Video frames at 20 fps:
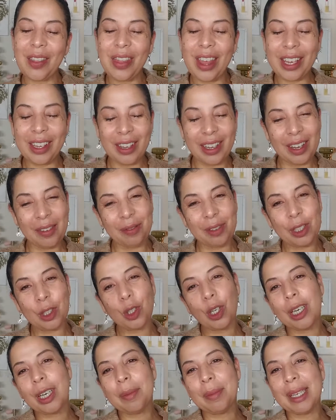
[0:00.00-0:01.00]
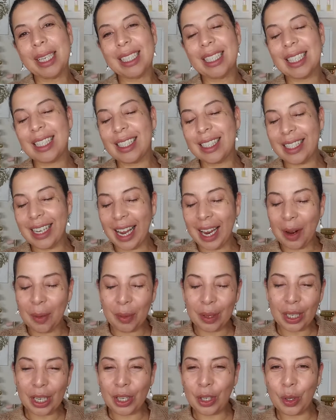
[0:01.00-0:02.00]
Thank you again for joining me. Today
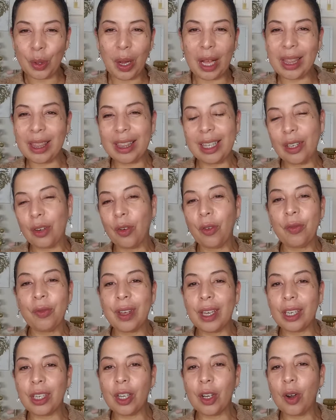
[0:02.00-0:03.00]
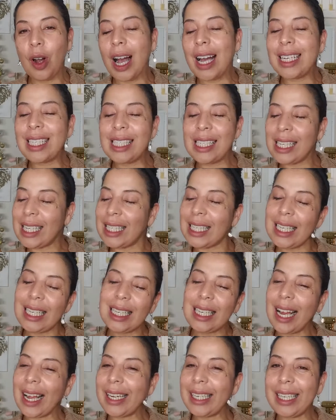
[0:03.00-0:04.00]
we're going to do a little video on teeny
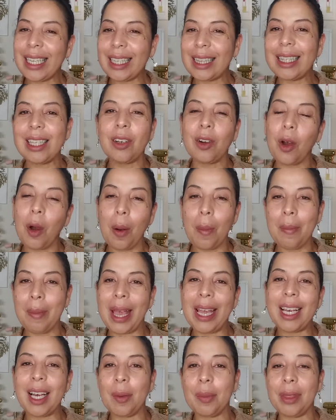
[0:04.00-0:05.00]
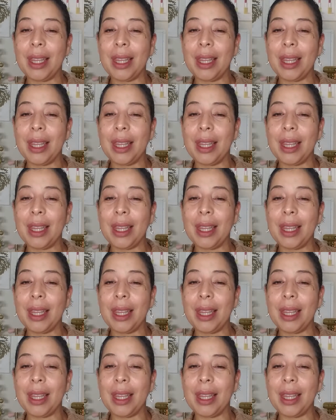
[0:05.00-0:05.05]
tiny little makeup.